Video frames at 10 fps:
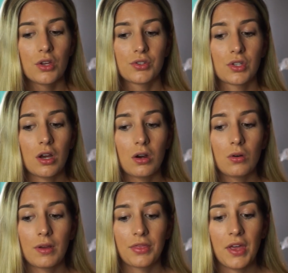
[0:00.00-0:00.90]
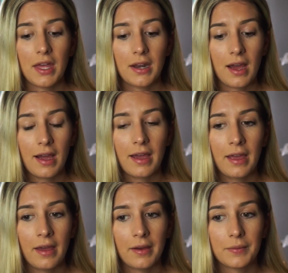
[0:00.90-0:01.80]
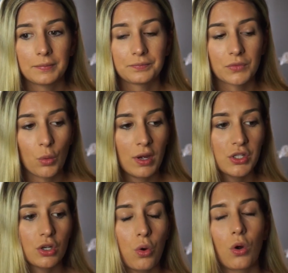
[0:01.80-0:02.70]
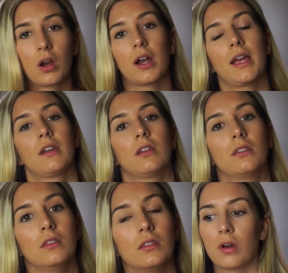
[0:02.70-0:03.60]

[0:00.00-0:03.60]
So then I went to court, and